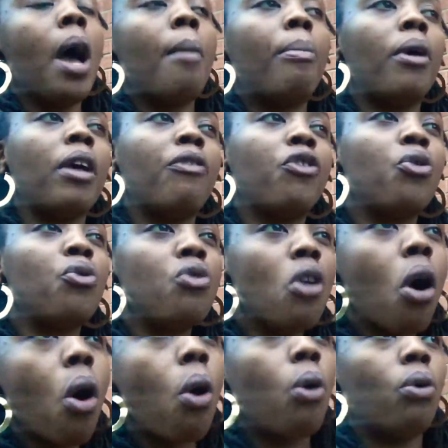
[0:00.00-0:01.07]
But if you
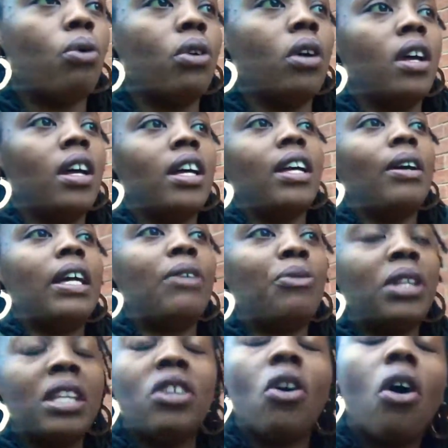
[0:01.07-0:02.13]
know
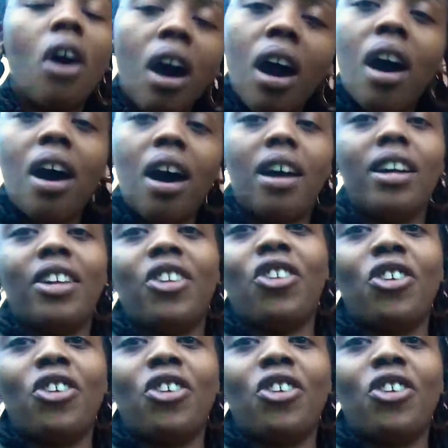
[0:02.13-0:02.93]
within your heart,